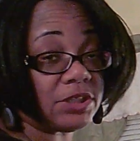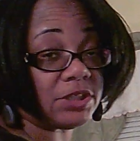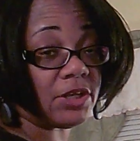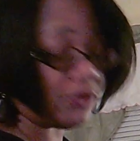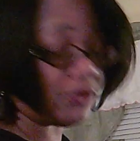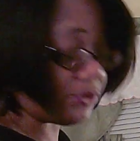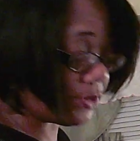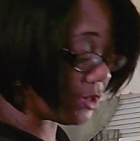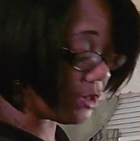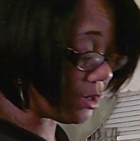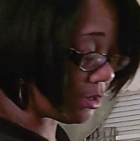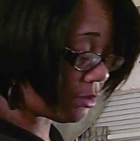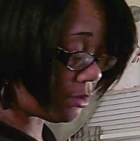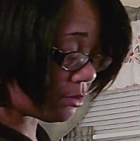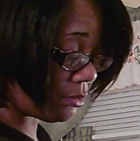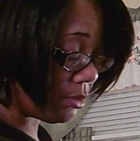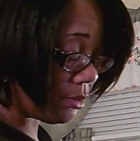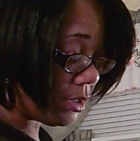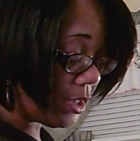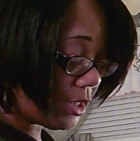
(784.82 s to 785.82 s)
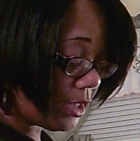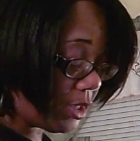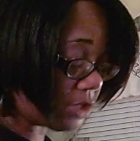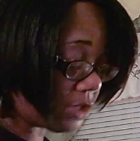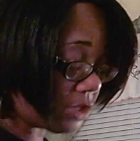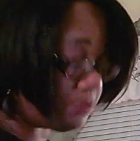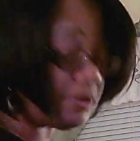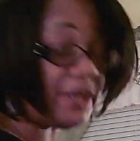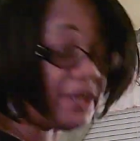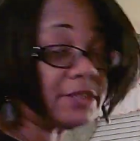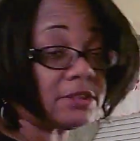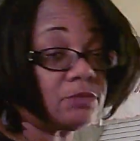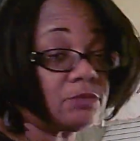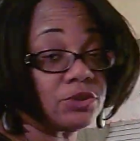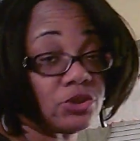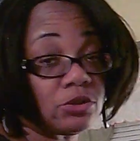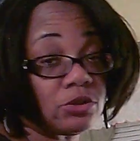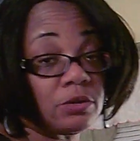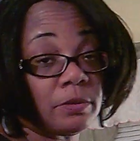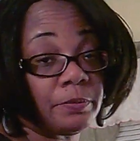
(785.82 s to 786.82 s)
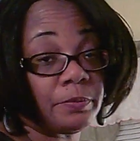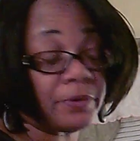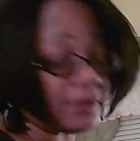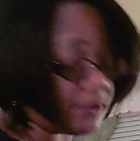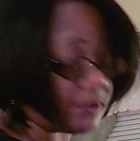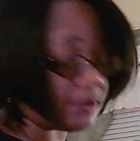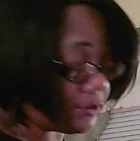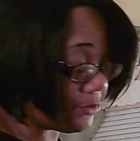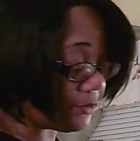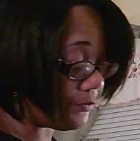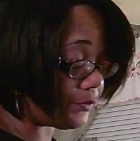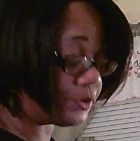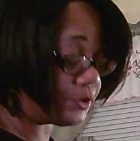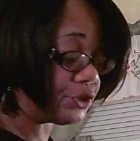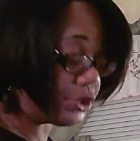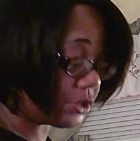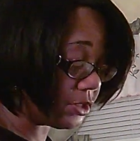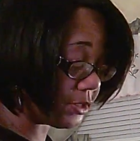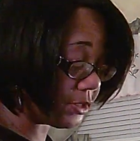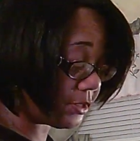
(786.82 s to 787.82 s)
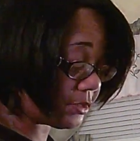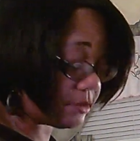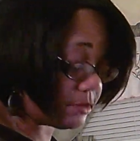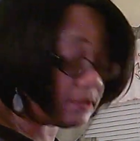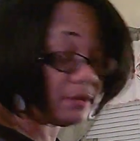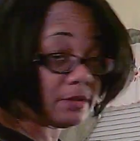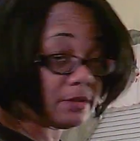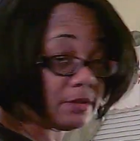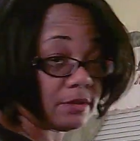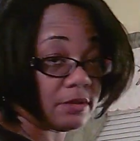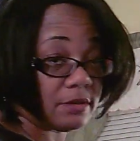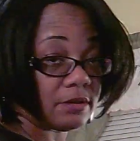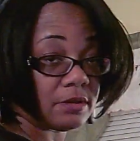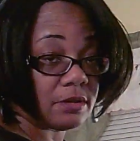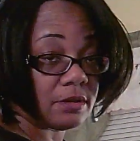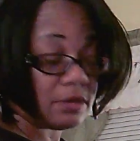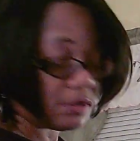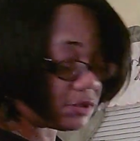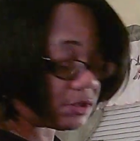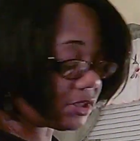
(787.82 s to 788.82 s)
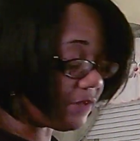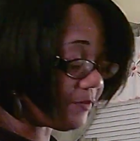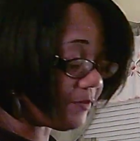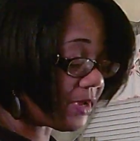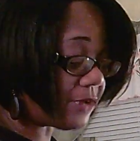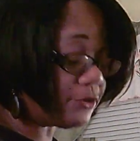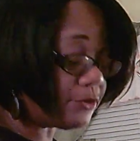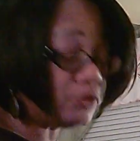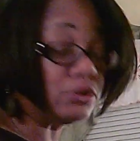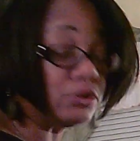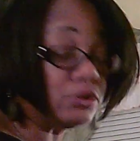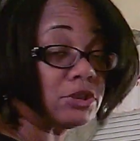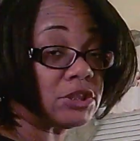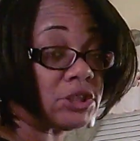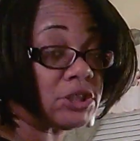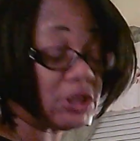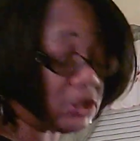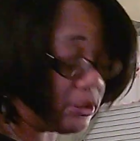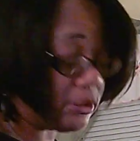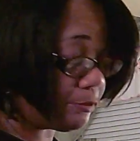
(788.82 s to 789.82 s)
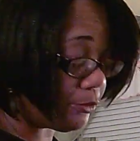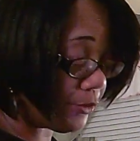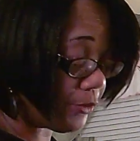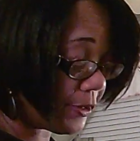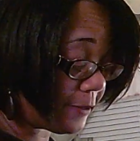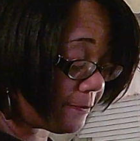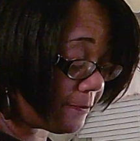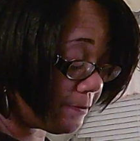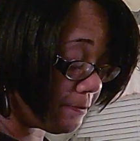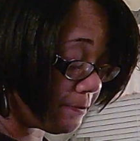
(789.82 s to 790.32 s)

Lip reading: in here, y'all, is basically what you can put in here for chili. So if I use the chili brick.